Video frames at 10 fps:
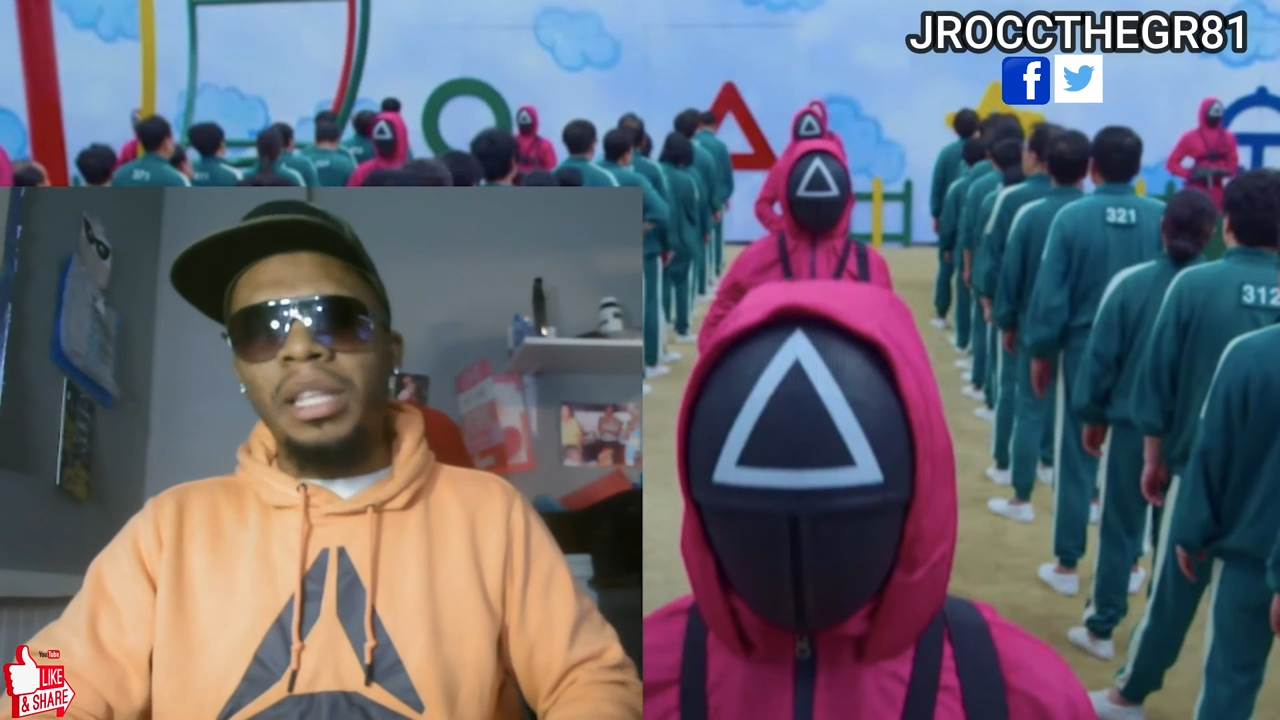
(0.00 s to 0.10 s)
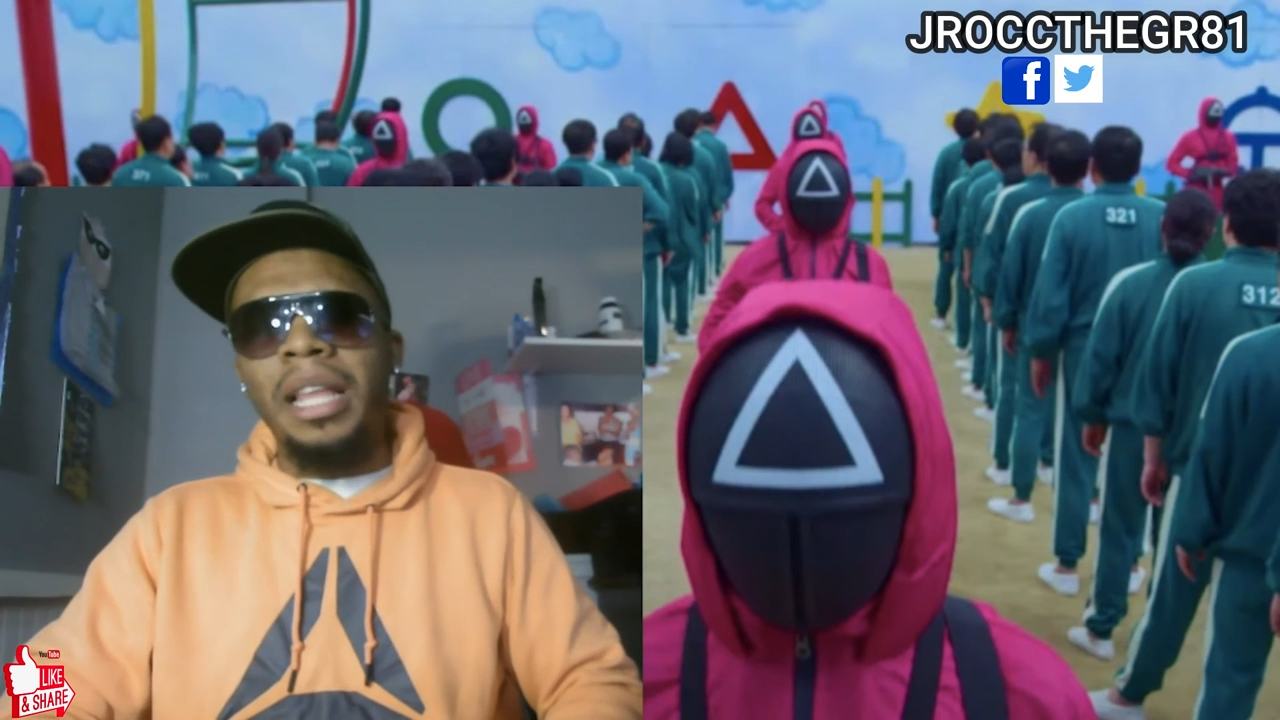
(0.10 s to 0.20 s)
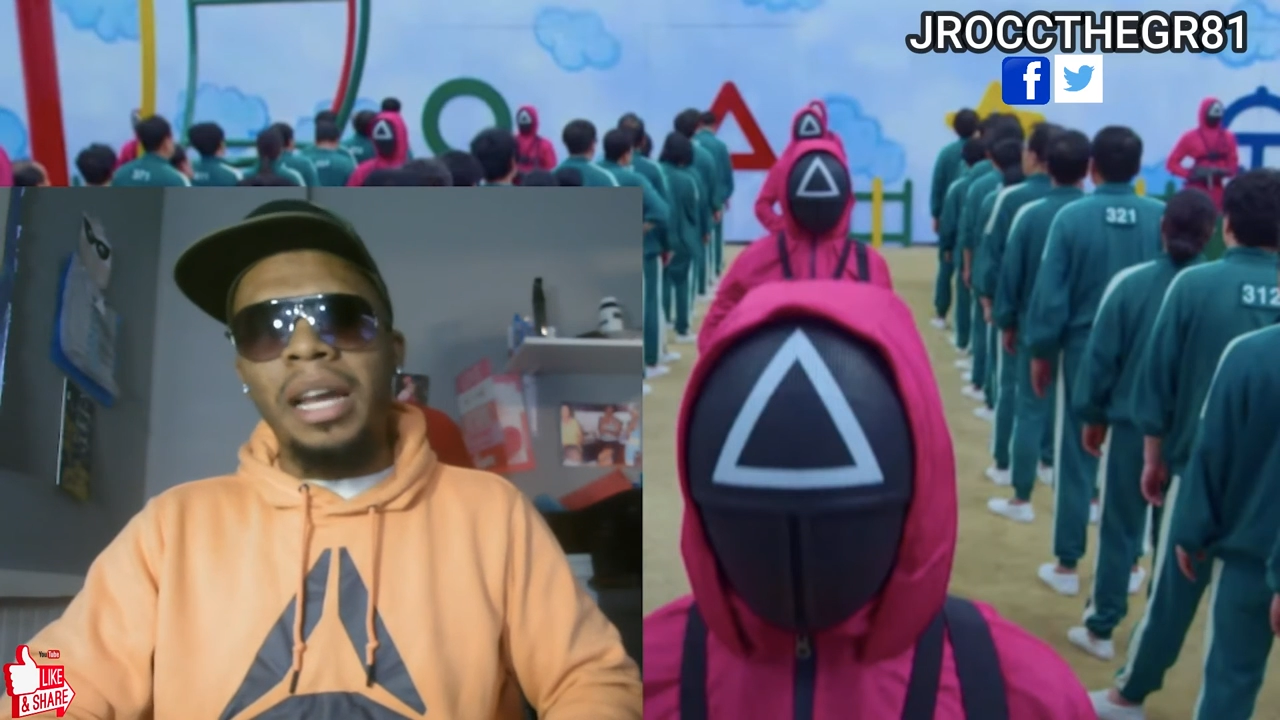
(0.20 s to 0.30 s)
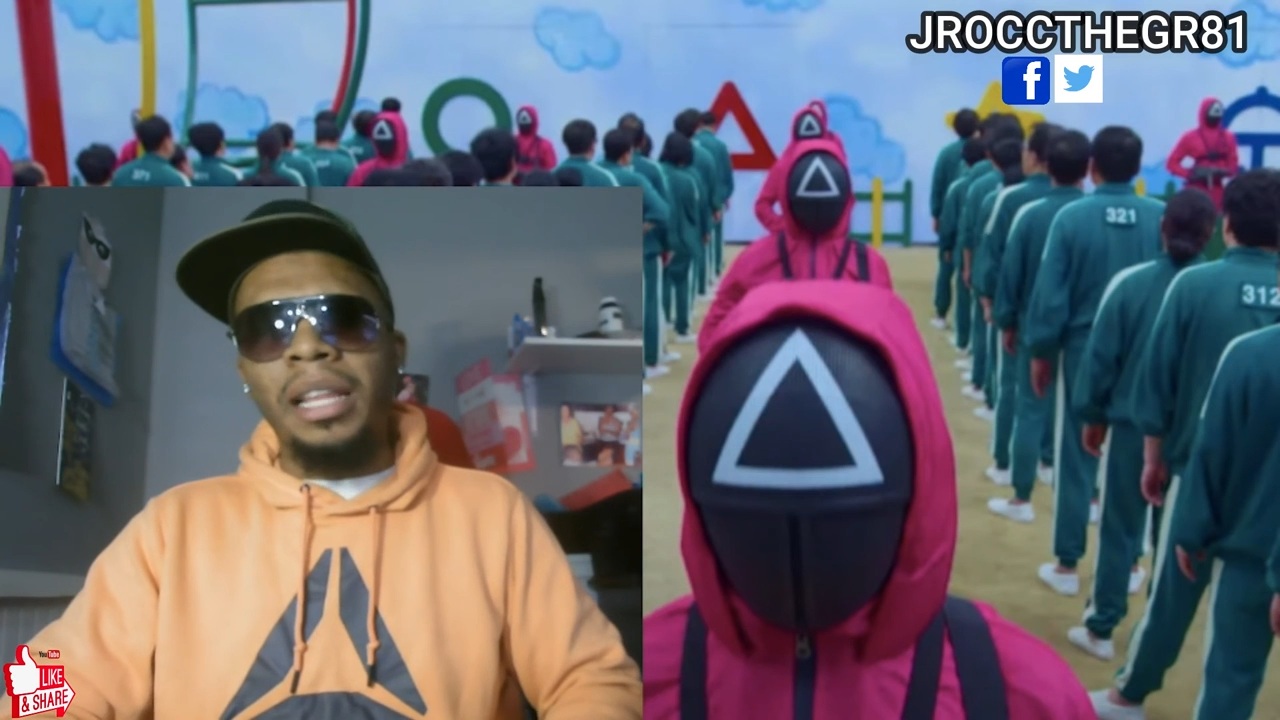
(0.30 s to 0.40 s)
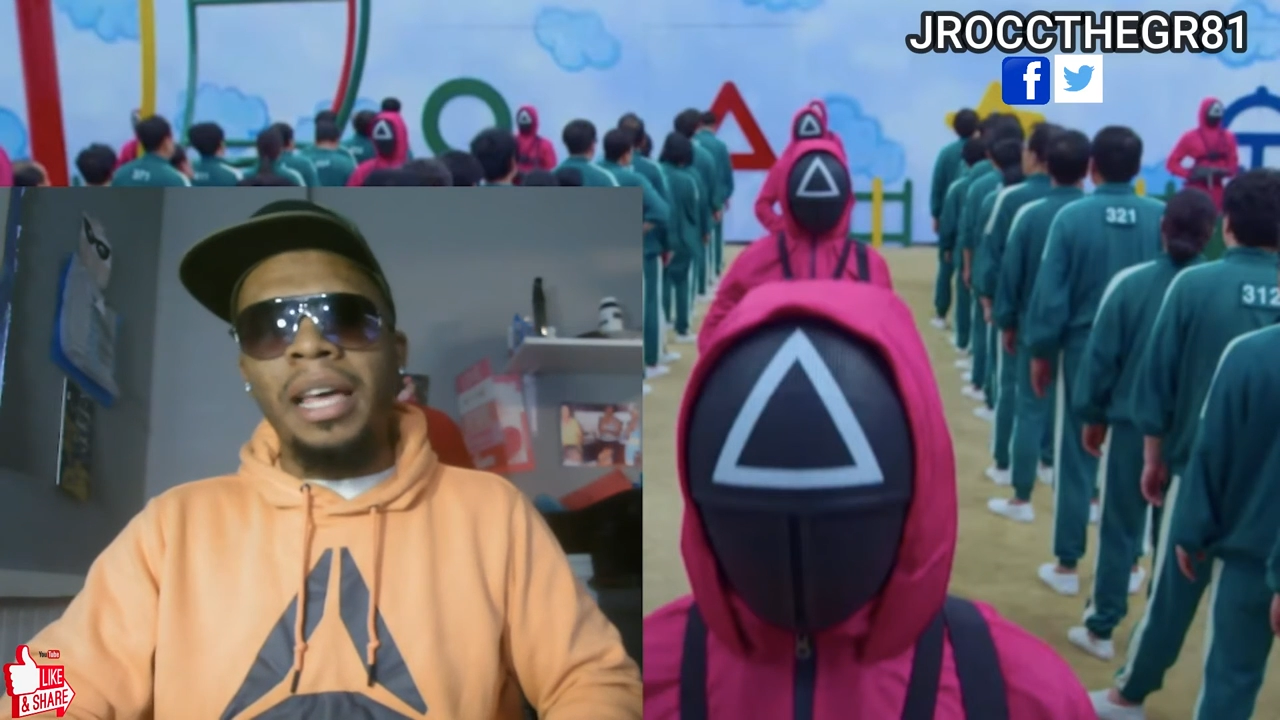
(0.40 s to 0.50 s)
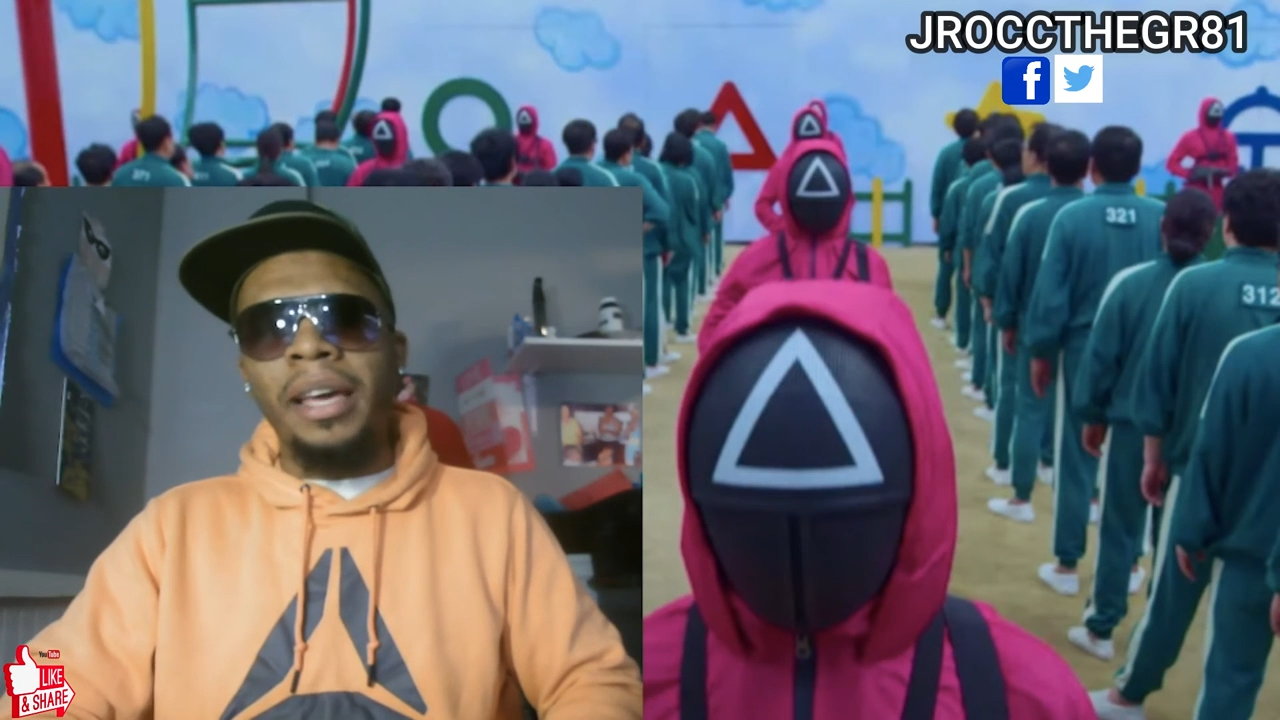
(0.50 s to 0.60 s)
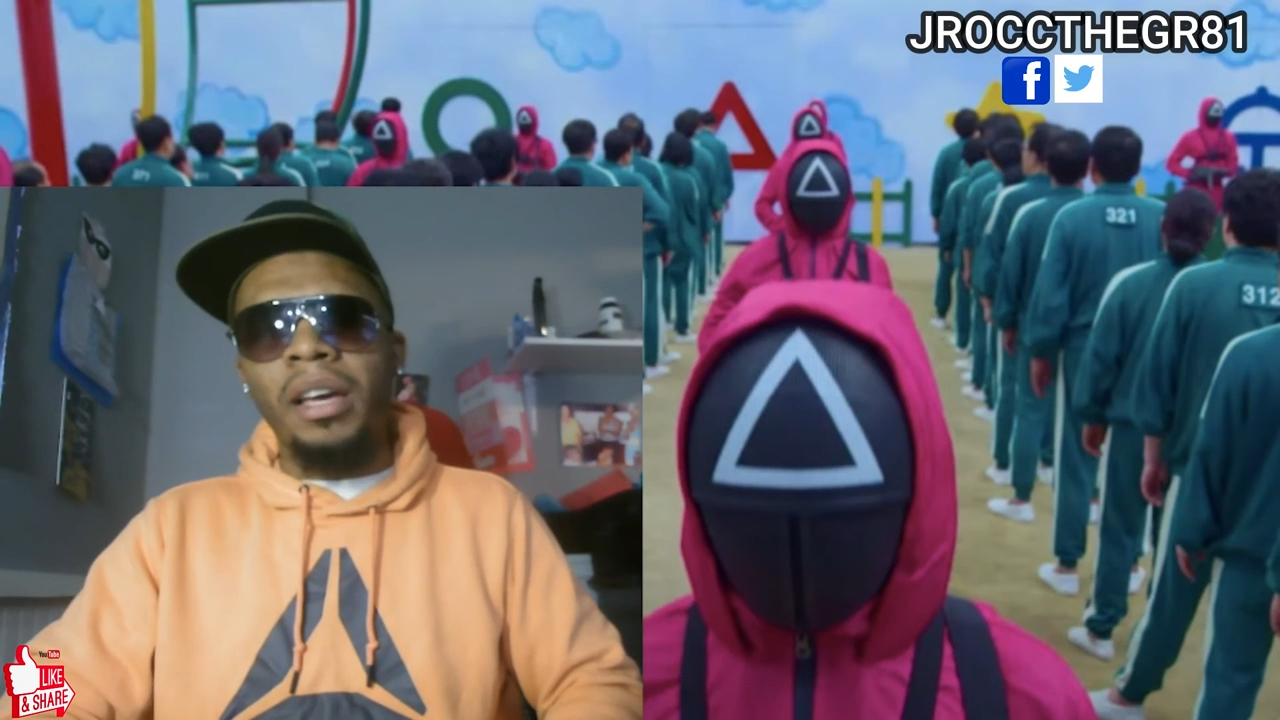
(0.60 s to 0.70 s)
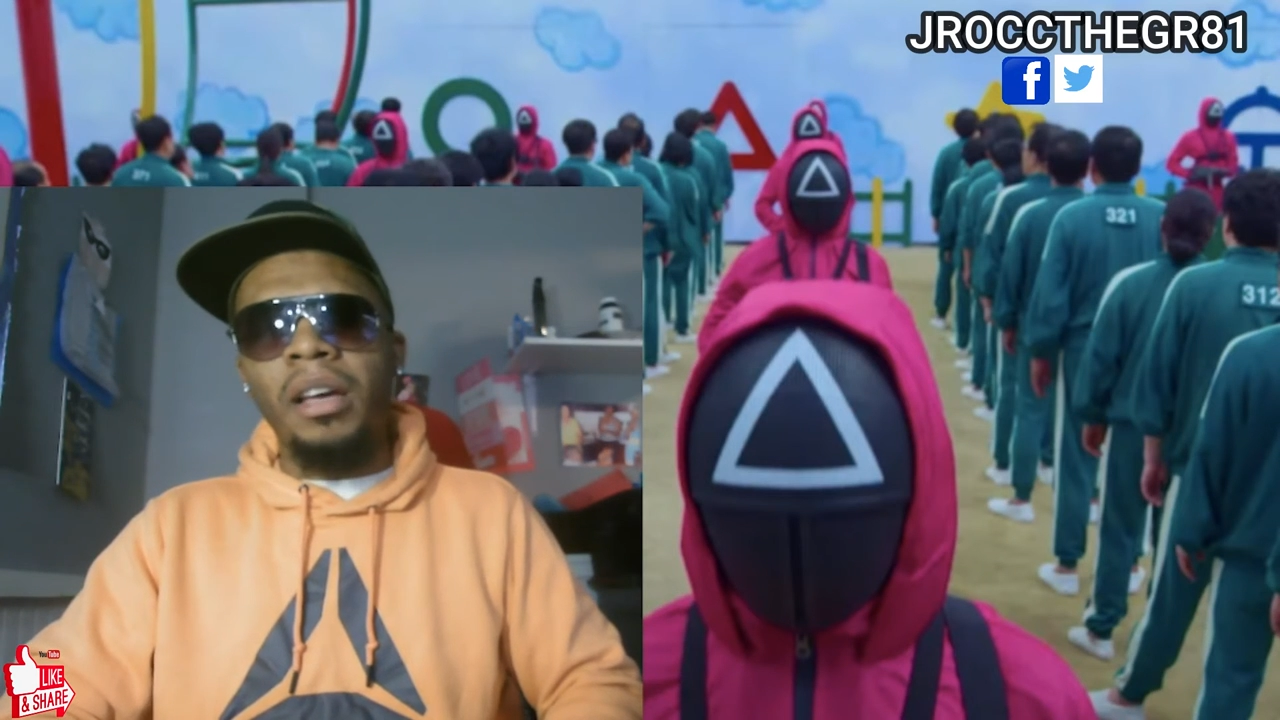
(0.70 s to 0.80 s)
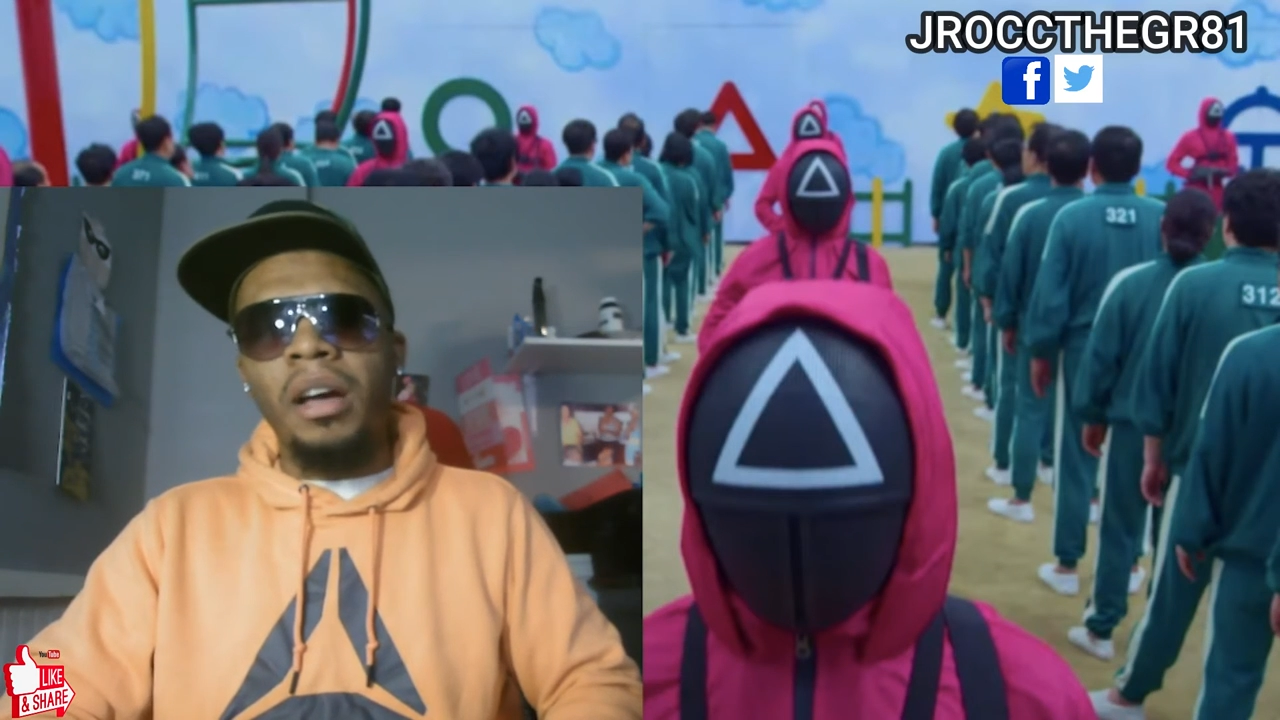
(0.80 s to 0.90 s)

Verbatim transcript: lot of like,